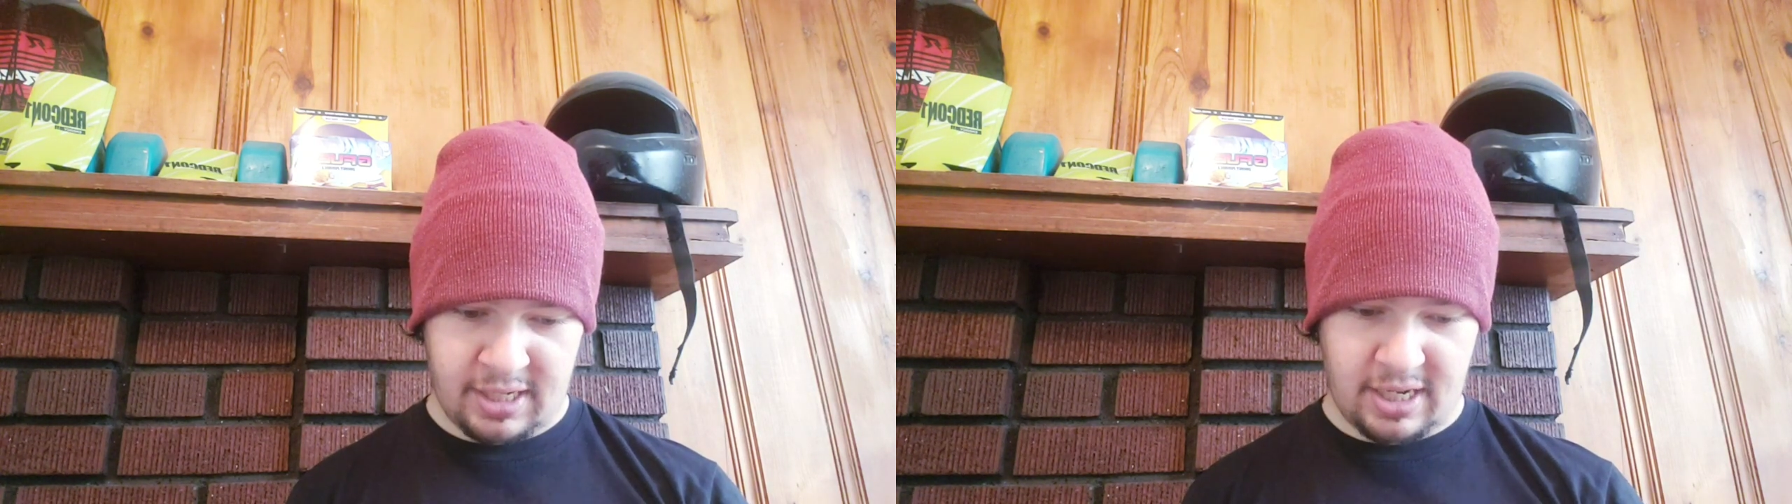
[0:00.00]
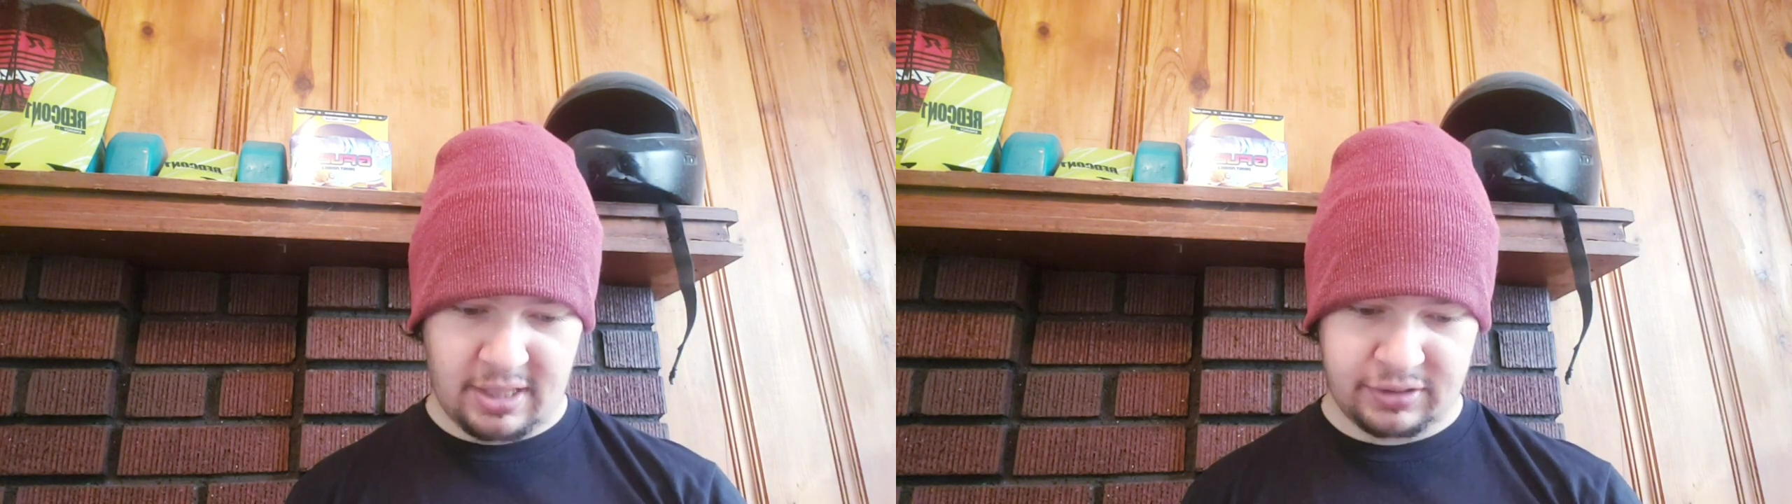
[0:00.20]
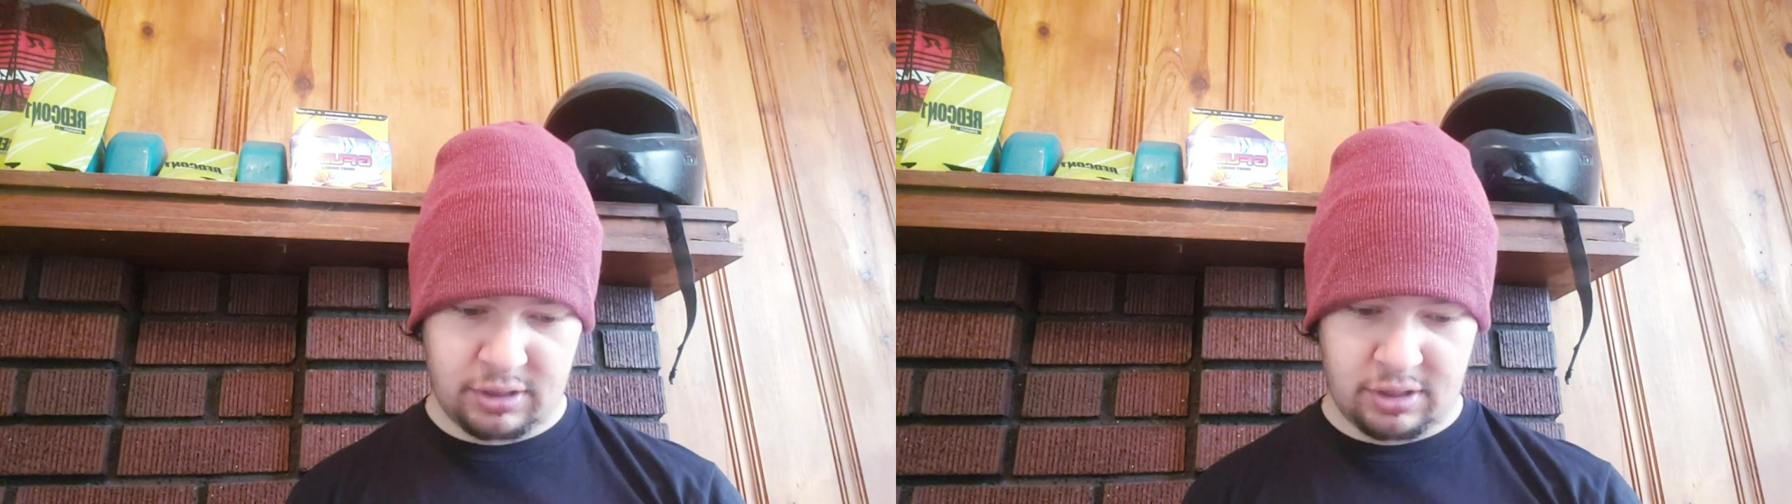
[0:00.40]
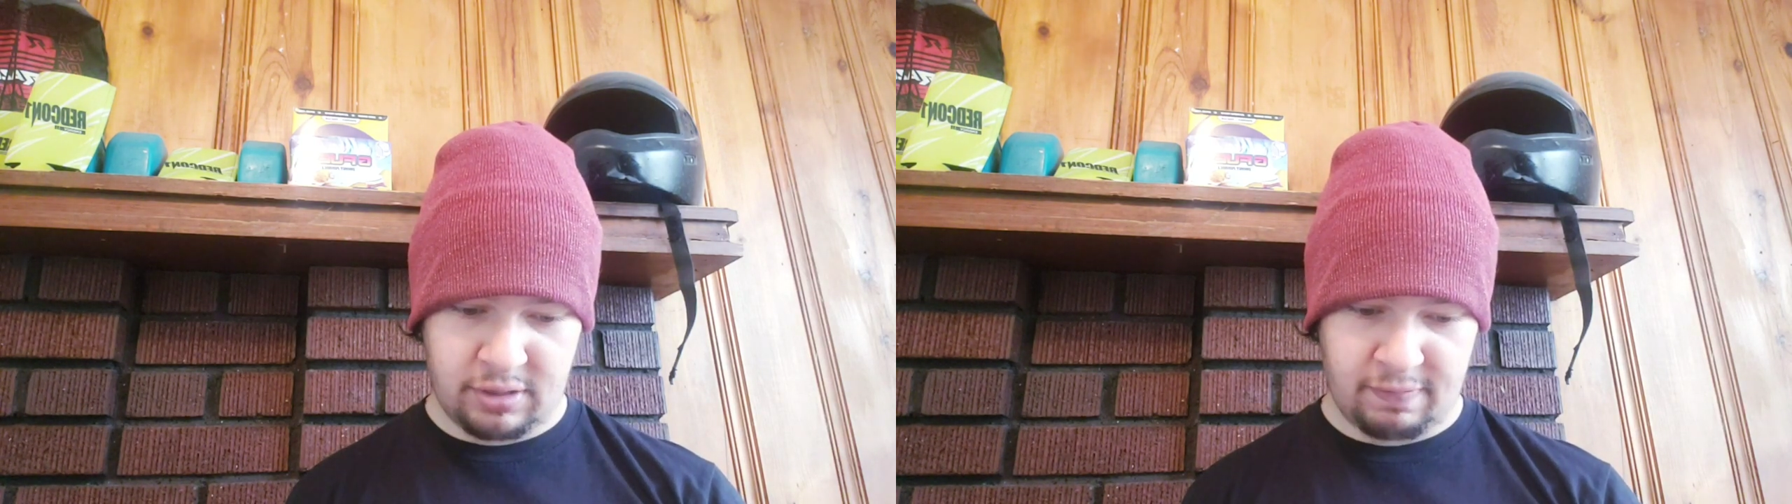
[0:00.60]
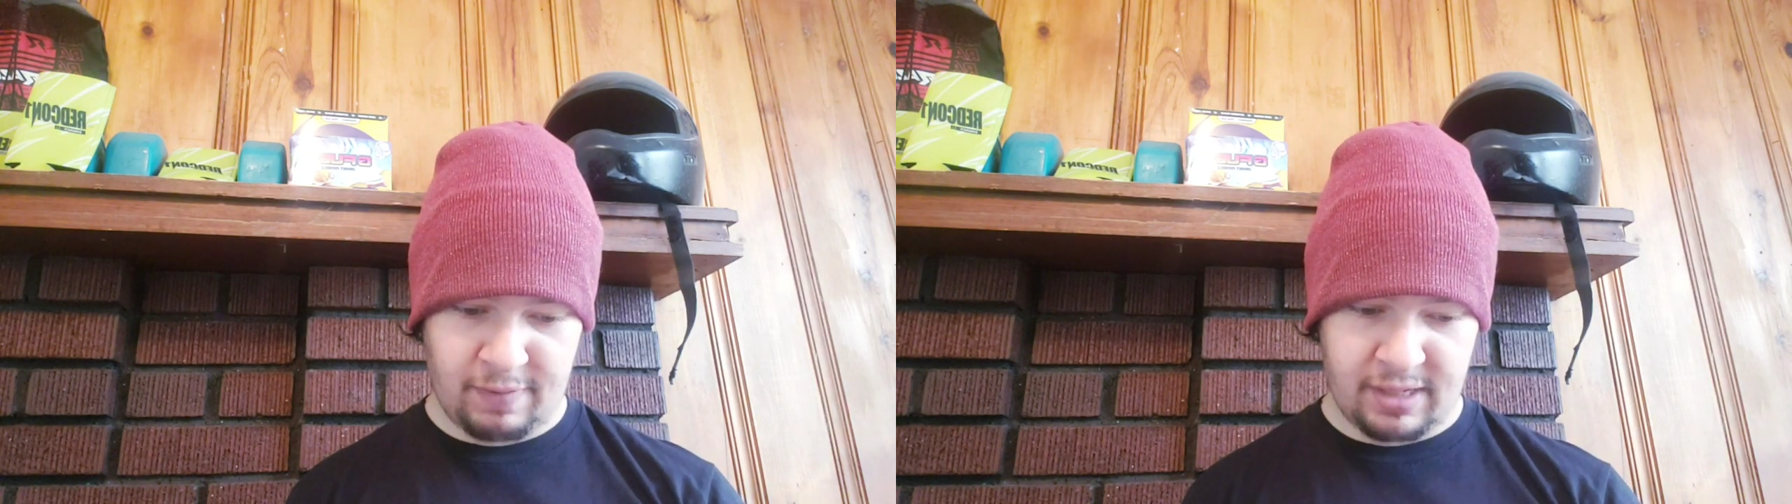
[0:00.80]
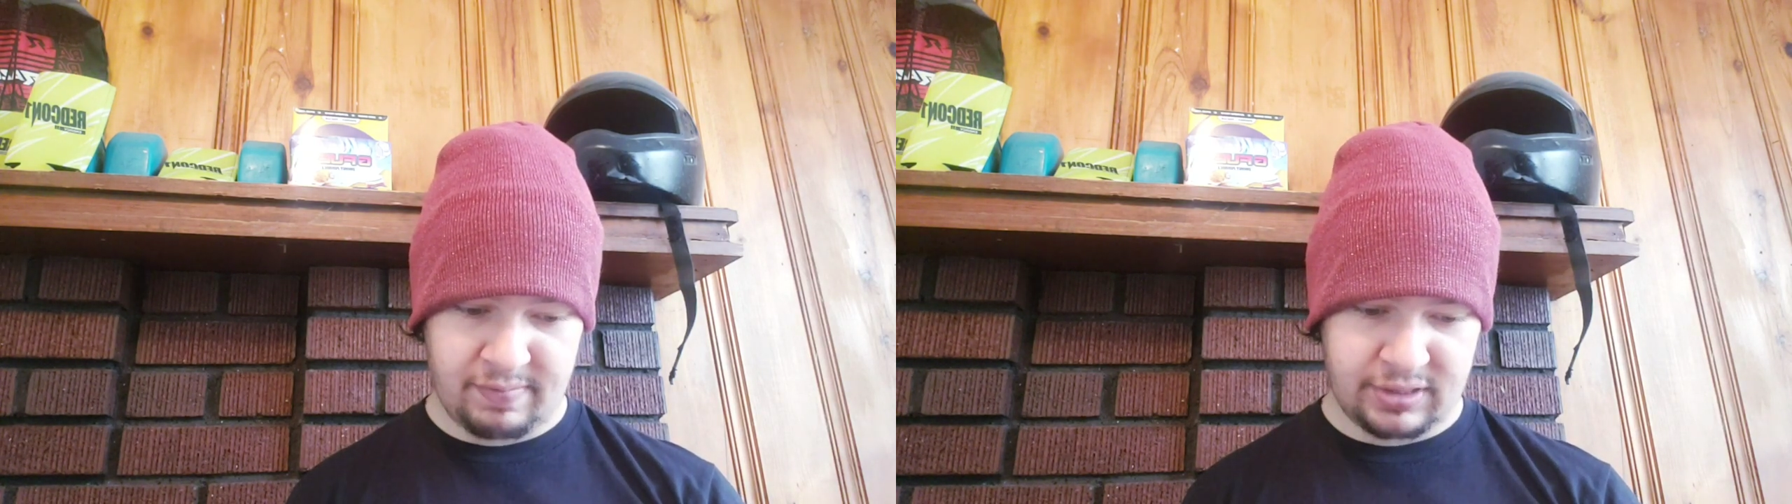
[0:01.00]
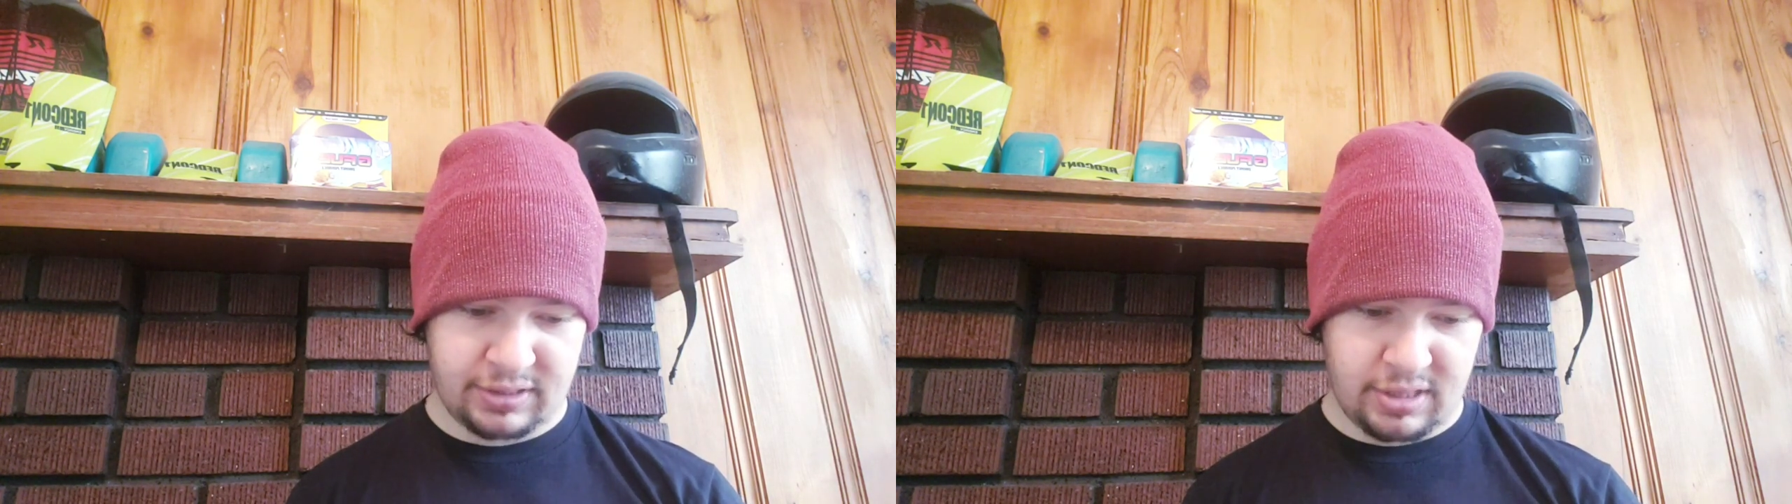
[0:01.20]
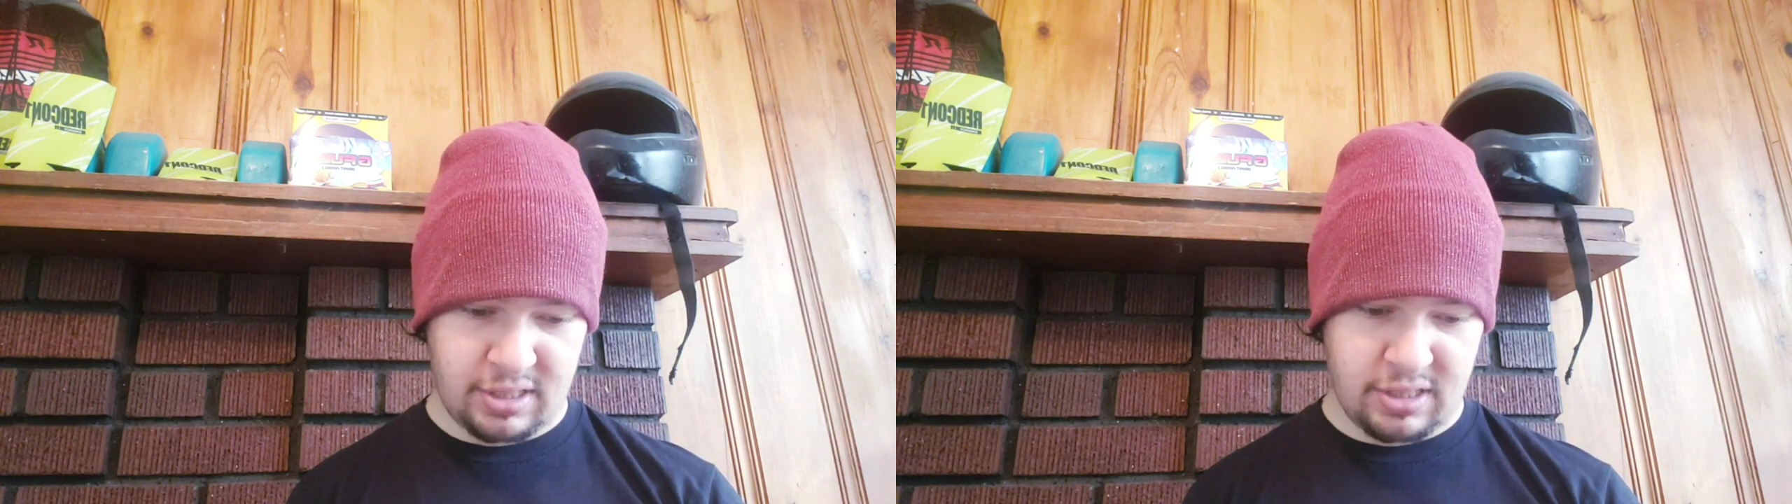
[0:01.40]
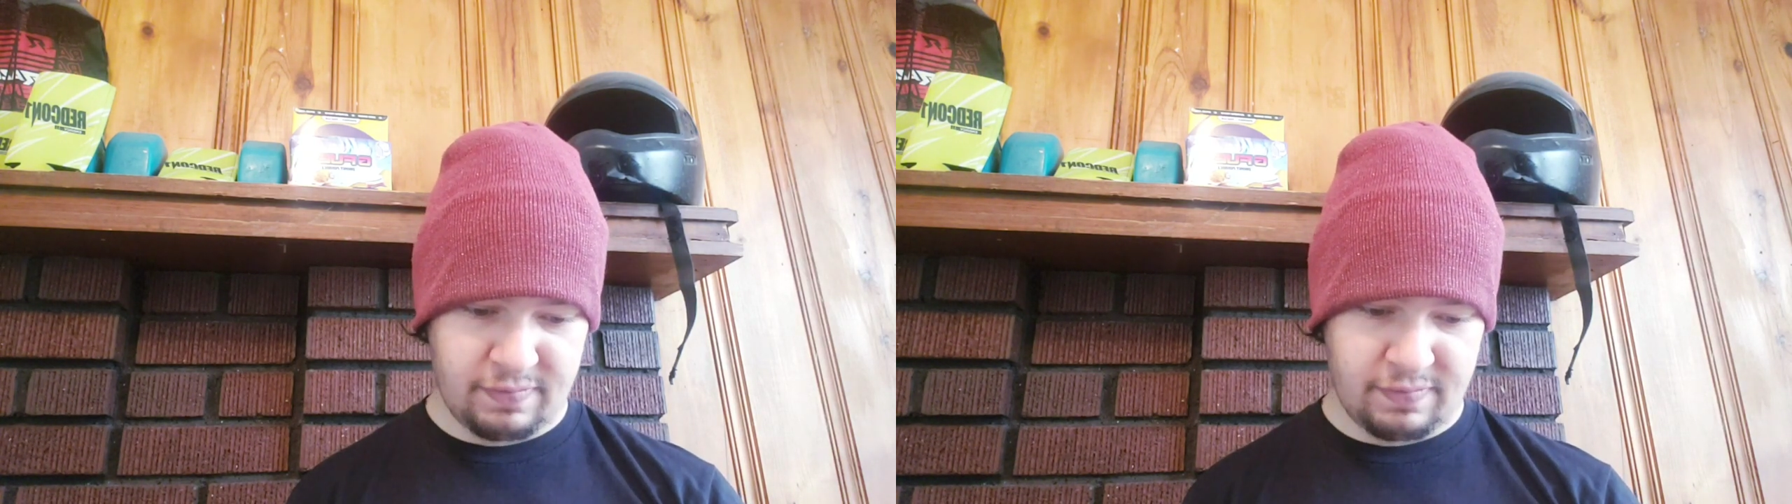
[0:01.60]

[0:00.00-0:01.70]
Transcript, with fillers: it has your vitamin C,